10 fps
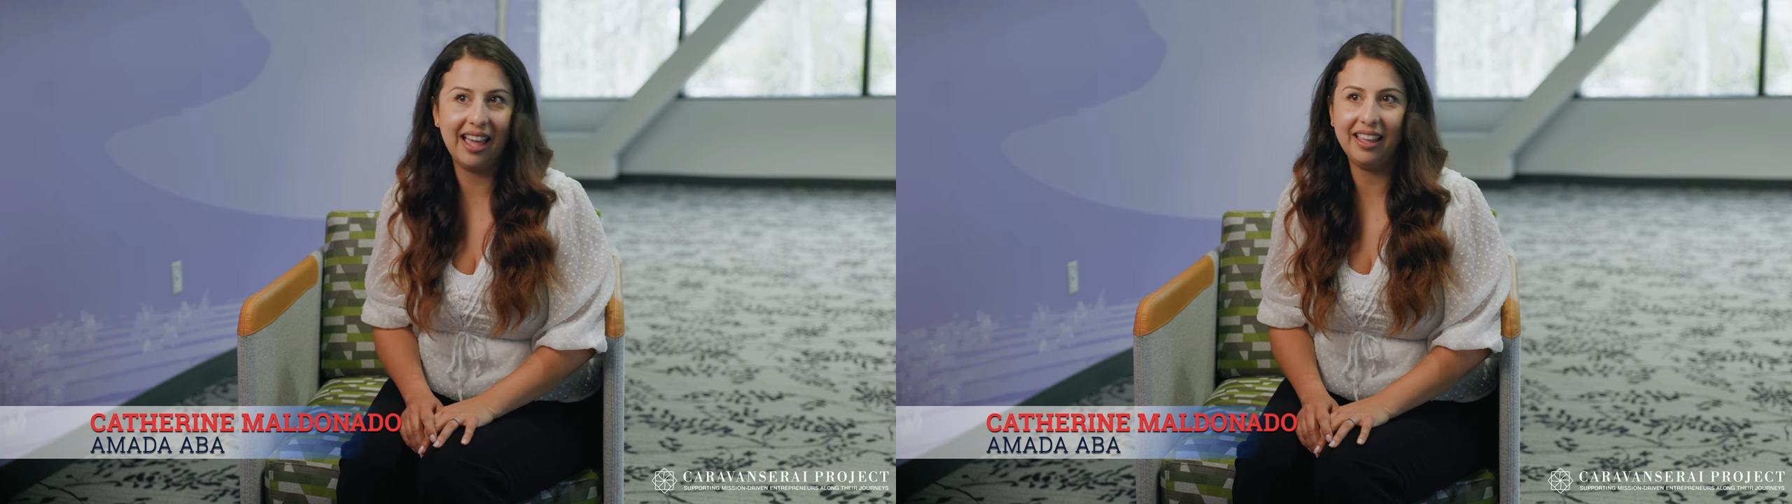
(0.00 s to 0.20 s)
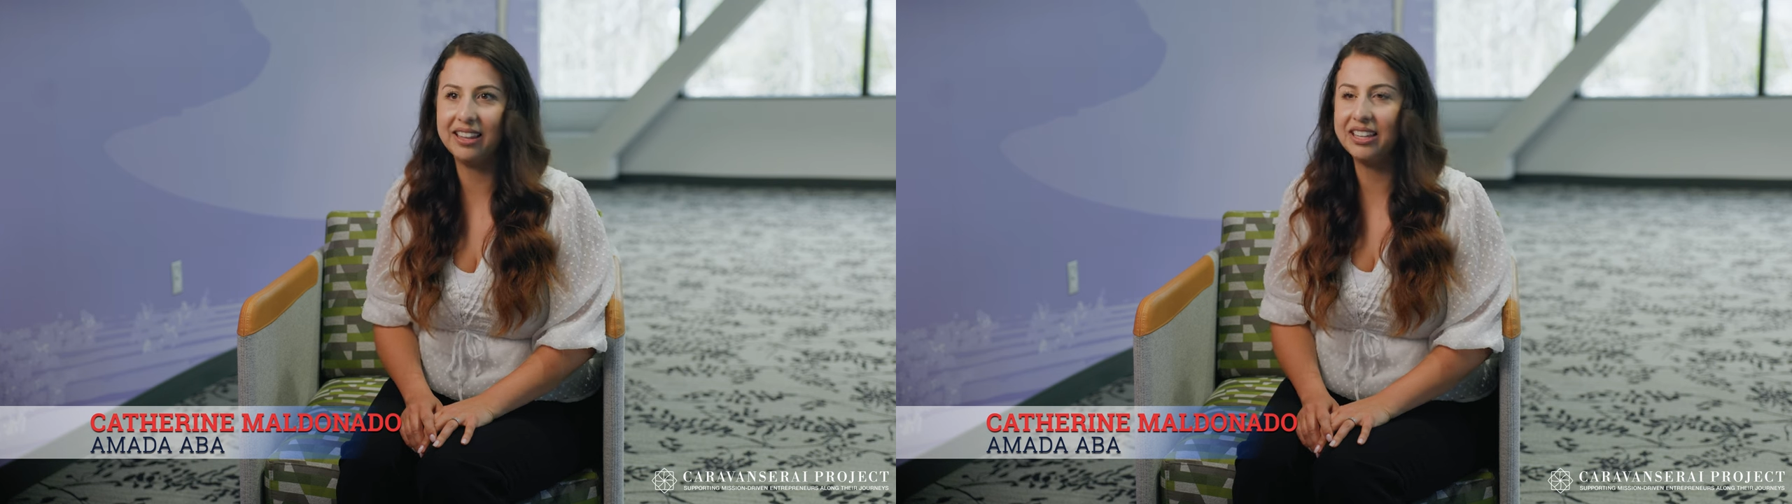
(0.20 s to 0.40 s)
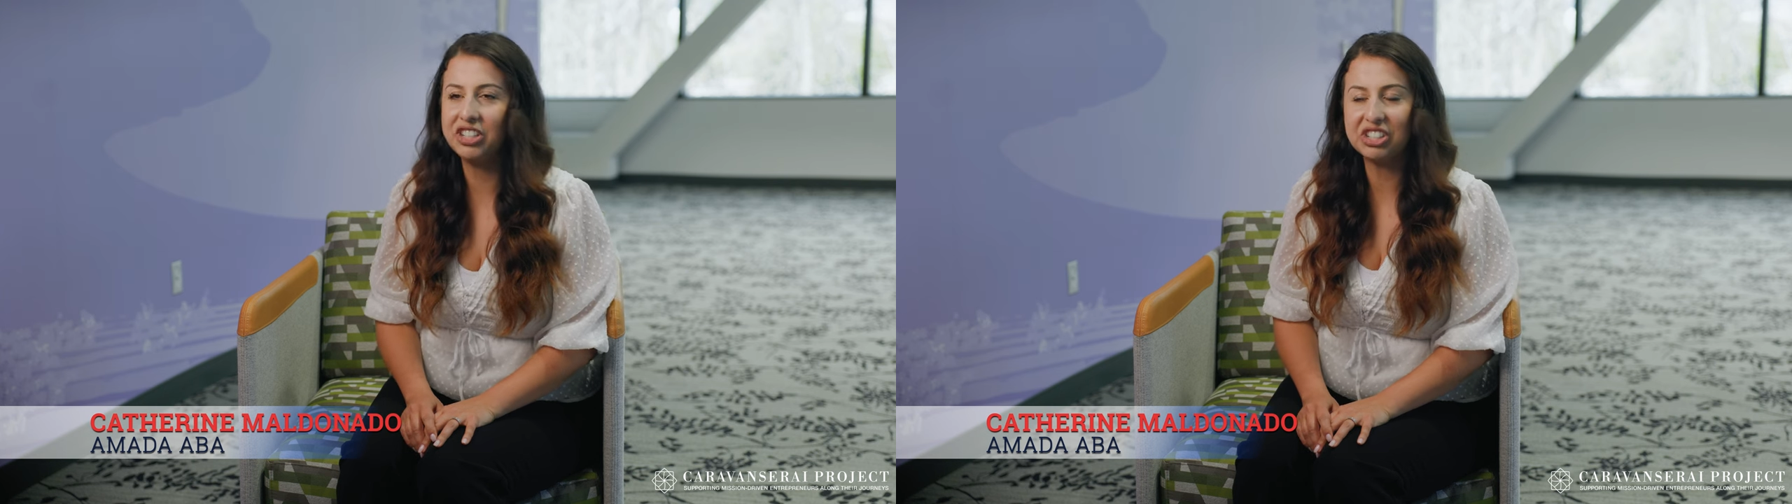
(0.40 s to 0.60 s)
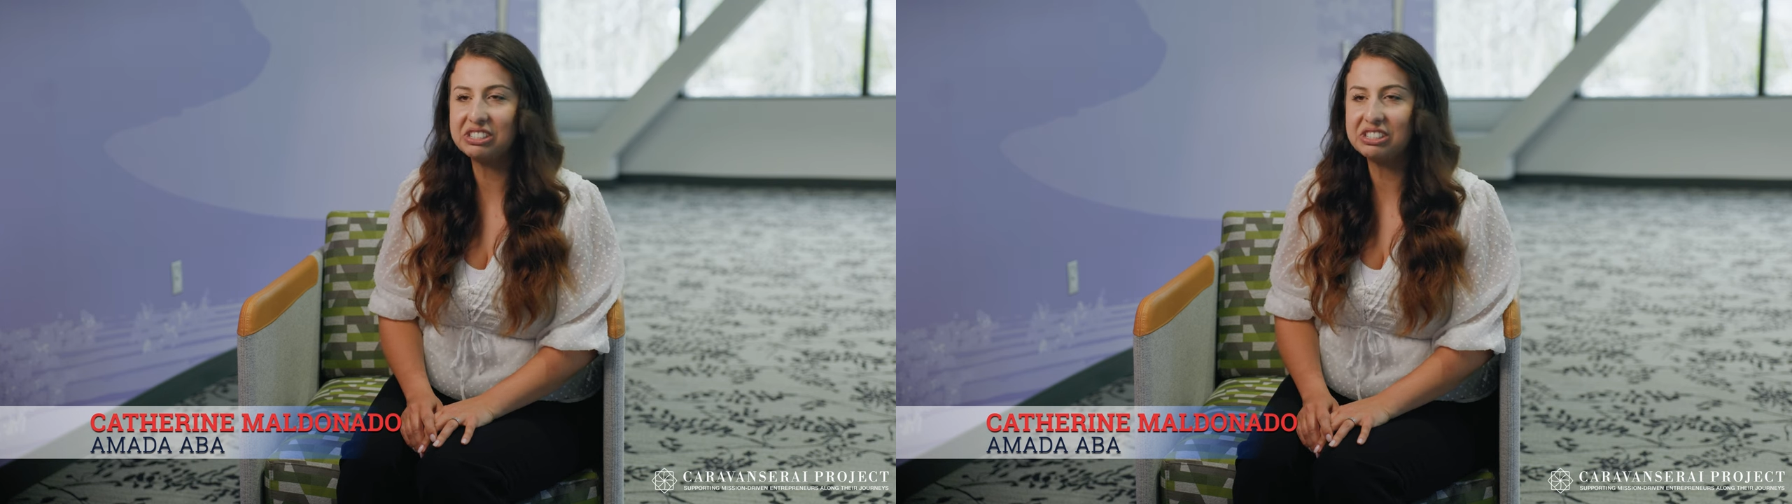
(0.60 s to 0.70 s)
that can